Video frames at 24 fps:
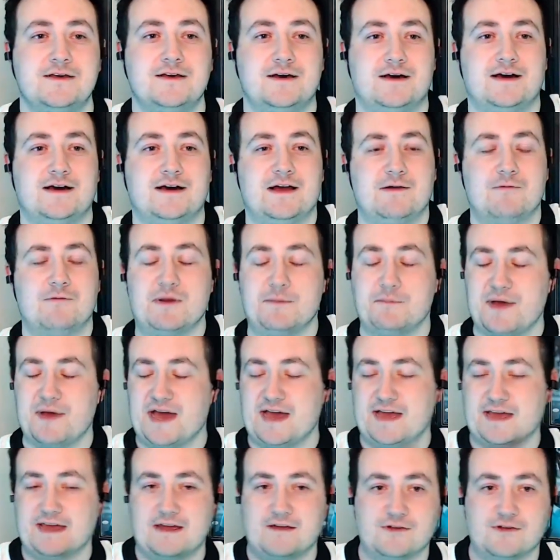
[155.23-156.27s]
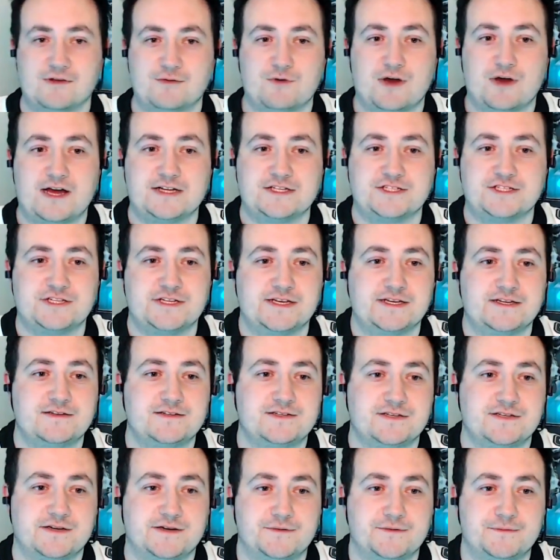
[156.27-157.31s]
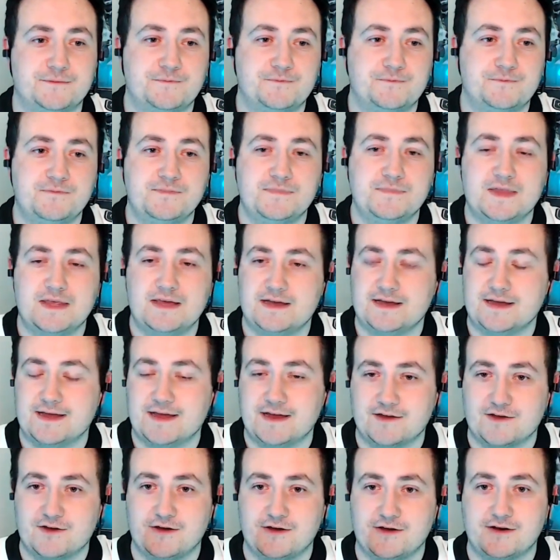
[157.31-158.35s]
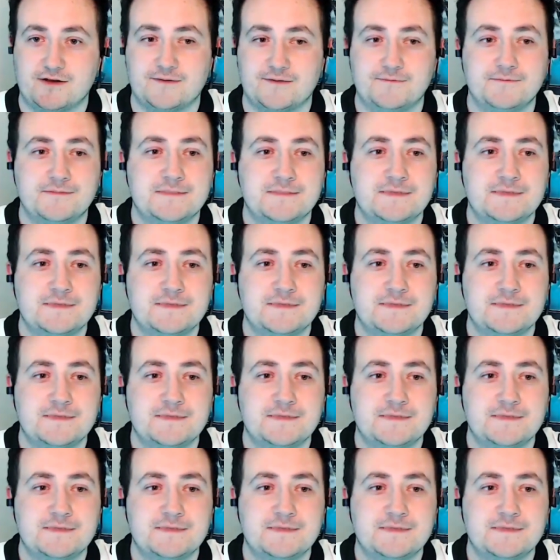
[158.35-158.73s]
Uh, I went back, I rewatched it, so I got caught up.